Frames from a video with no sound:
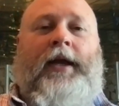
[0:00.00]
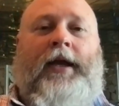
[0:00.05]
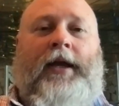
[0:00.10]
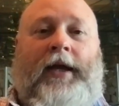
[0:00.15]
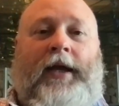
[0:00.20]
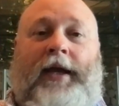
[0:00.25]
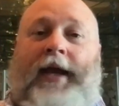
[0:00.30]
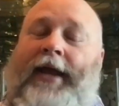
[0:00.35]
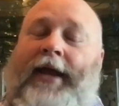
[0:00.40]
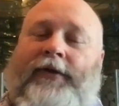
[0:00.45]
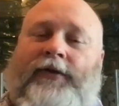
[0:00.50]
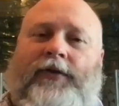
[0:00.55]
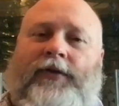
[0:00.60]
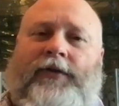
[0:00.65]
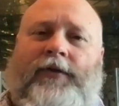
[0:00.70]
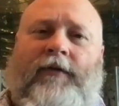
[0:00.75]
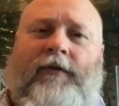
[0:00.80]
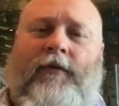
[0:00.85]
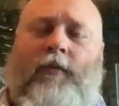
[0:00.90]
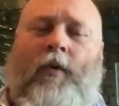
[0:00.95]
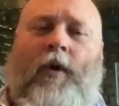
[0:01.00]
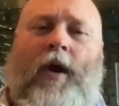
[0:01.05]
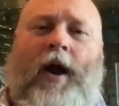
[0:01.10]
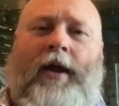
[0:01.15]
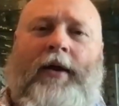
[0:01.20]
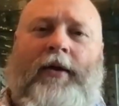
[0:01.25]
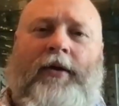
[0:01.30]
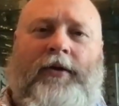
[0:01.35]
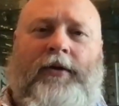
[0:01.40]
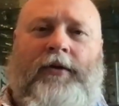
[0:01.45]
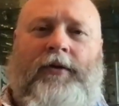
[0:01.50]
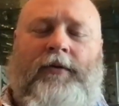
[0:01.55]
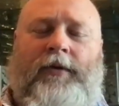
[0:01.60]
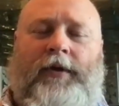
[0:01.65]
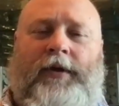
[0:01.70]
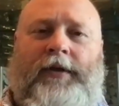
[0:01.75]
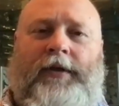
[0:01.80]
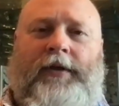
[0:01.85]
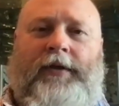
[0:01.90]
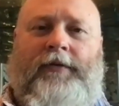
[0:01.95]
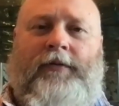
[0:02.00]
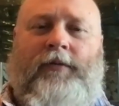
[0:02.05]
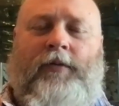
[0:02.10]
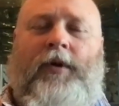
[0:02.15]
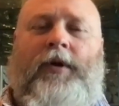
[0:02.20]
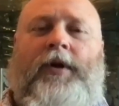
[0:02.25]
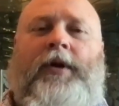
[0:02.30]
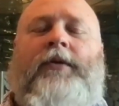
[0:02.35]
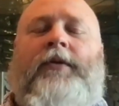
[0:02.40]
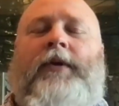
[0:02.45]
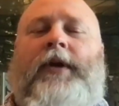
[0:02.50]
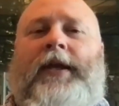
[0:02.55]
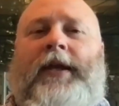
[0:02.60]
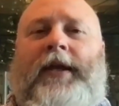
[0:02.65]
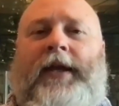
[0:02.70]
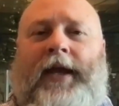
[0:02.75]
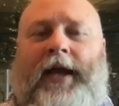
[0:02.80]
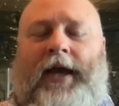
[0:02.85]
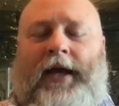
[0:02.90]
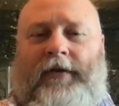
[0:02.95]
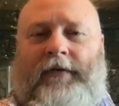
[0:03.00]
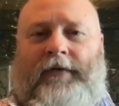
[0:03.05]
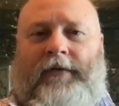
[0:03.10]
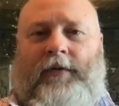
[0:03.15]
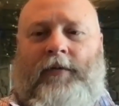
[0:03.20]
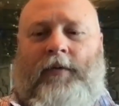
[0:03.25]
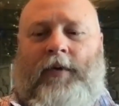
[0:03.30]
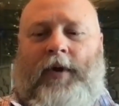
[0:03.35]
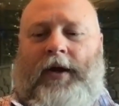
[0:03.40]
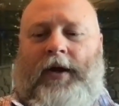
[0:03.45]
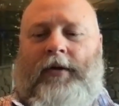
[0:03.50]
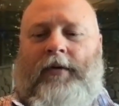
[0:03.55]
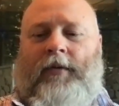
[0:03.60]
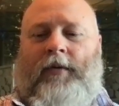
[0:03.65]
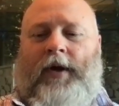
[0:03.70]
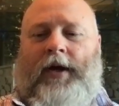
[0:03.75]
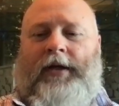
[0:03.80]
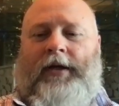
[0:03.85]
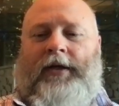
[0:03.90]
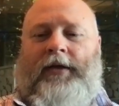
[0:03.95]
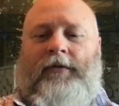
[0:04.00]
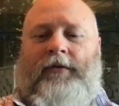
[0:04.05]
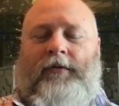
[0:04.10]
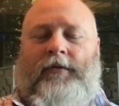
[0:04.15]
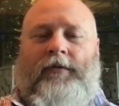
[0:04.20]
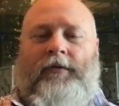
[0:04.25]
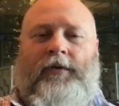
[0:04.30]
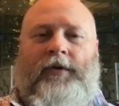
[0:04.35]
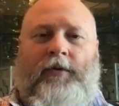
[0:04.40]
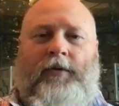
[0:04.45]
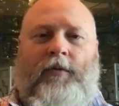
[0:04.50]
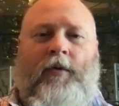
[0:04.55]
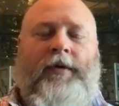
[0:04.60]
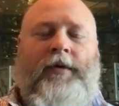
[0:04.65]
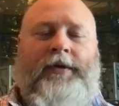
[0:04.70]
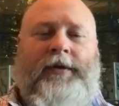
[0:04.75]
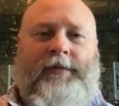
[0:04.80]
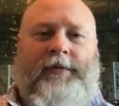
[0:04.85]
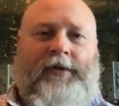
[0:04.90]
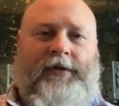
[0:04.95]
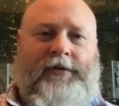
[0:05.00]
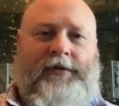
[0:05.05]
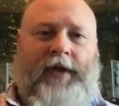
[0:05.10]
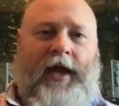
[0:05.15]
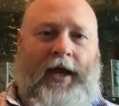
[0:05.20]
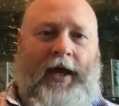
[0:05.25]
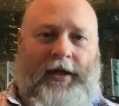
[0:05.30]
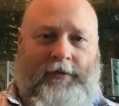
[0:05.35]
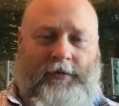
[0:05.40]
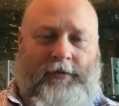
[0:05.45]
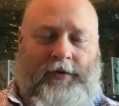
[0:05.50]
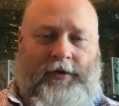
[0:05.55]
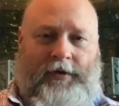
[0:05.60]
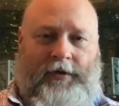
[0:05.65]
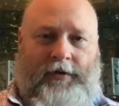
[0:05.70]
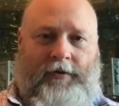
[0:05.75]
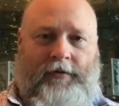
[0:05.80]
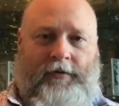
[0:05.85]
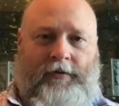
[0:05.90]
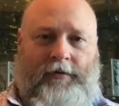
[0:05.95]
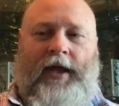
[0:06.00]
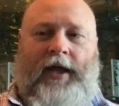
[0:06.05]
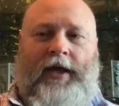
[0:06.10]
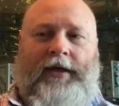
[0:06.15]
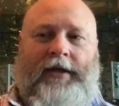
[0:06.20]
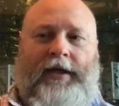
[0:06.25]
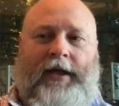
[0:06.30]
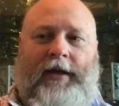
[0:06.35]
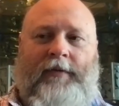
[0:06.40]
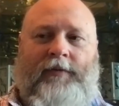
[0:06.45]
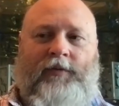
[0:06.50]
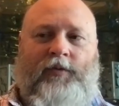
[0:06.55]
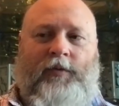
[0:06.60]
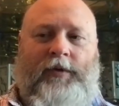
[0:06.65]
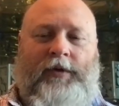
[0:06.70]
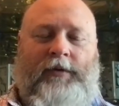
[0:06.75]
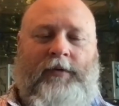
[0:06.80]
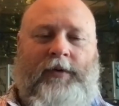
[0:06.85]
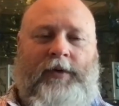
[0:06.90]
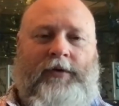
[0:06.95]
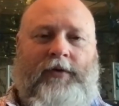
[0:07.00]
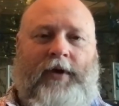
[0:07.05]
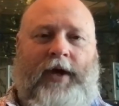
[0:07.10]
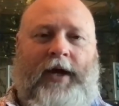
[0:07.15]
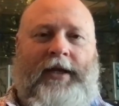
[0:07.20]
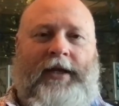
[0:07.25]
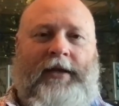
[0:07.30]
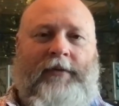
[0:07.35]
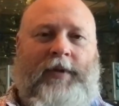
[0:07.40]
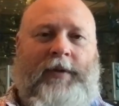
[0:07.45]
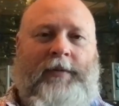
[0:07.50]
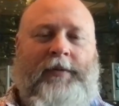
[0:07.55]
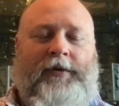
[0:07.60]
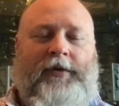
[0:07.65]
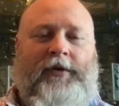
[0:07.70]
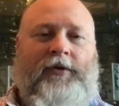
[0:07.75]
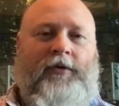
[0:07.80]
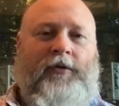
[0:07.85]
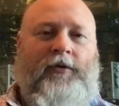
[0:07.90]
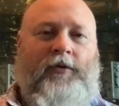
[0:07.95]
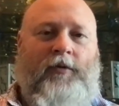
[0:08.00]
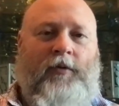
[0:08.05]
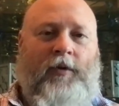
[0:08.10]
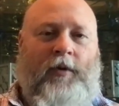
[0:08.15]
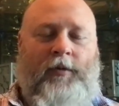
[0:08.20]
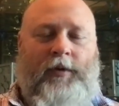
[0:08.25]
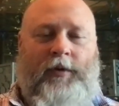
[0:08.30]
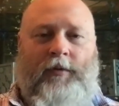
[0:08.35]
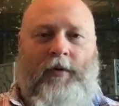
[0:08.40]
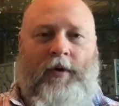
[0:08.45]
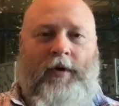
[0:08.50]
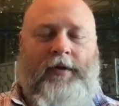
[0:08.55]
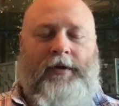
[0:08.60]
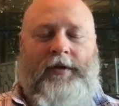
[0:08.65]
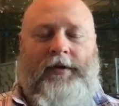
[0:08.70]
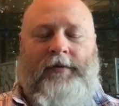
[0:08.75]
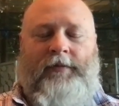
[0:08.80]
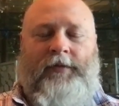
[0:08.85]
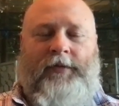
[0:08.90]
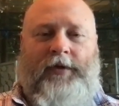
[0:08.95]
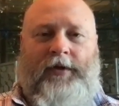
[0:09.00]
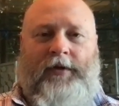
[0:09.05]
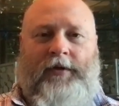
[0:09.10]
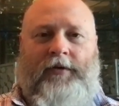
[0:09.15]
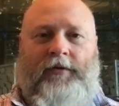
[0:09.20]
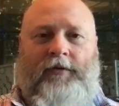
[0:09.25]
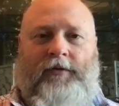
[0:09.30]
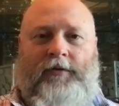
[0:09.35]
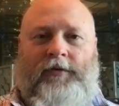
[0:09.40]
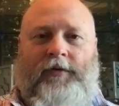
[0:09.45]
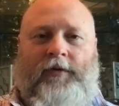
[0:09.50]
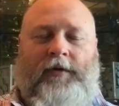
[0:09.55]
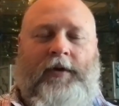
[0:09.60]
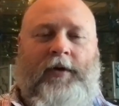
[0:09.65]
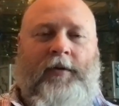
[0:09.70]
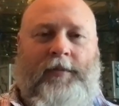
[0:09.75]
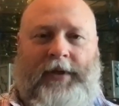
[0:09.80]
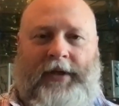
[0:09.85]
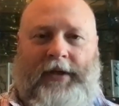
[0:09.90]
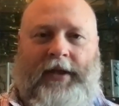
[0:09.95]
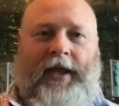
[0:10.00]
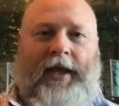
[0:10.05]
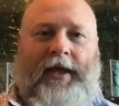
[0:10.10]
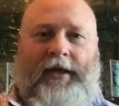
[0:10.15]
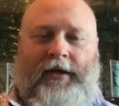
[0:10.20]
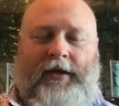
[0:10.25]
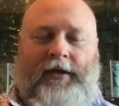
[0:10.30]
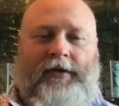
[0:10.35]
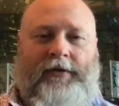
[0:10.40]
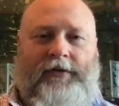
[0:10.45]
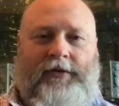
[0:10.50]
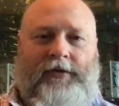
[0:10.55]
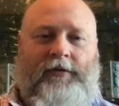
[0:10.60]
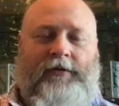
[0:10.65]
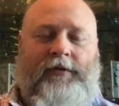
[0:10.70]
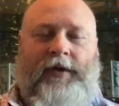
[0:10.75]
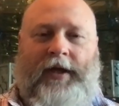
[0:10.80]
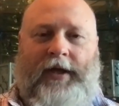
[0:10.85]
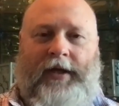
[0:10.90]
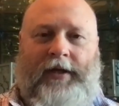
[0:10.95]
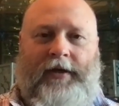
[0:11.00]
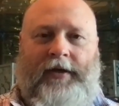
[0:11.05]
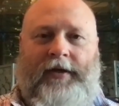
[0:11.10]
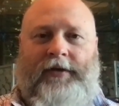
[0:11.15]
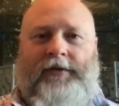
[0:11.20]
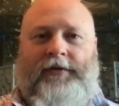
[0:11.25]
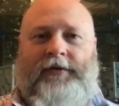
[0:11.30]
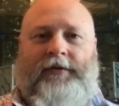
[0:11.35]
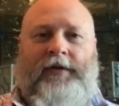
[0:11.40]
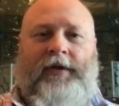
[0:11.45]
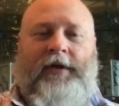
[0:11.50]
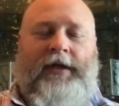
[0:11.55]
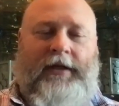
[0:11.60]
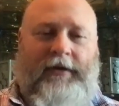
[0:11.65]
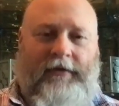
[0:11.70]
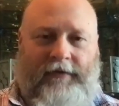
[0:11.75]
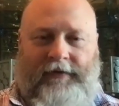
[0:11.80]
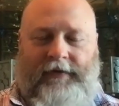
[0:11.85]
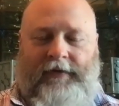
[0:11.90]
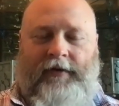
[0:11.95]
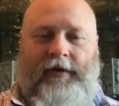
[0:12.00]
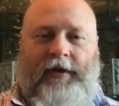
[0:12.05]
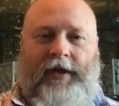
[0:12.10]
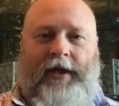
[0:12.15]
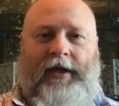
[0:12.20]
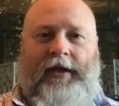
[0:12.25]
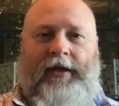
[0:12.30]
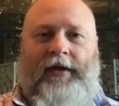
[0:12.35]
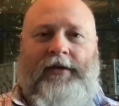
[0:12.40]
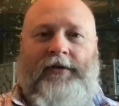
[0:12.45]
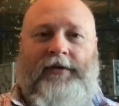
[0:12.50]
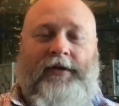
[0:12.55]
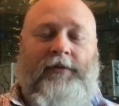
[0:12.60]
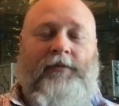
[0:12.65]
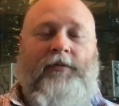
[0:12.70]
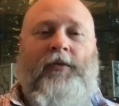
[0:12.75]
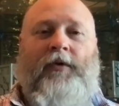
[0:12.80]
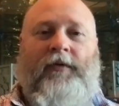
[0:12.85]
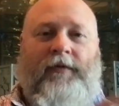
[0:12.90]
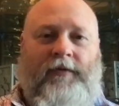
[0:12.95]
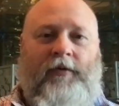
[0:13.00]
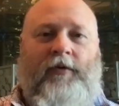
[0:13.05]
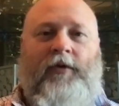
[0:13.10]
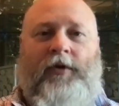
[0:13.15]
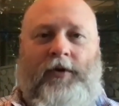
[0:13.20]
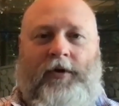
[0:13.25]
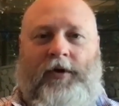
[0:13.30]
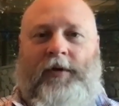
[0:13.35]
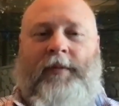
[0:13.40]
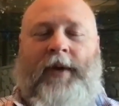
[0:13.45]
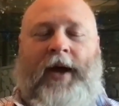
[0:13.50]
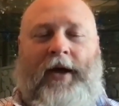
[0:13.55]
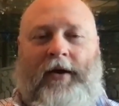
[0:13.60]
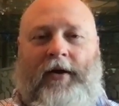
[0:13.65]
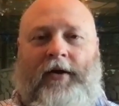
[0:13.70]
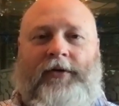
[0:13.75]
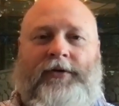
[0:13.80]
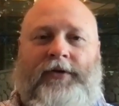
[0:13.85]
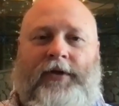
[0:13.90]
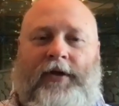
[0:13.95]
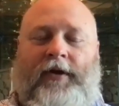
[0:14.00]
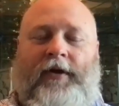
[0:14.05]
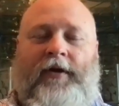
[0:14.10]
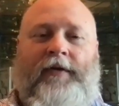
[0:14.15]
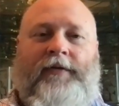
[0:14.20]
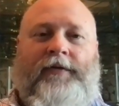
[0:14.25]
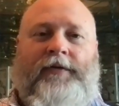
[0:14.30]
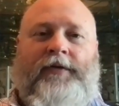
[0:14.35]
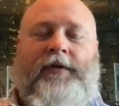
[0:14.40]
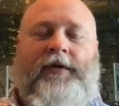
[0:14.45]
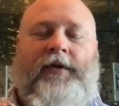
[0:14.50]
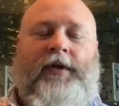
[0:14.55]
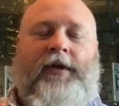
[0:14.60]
And ask yourself, why are you doing this? What are you getting out of it? Why do you want them to side with you? A lot of times we try to get people to do what we want them to do, so they'll be like us, do like us, feel like us, then we'll feel good about ourselves.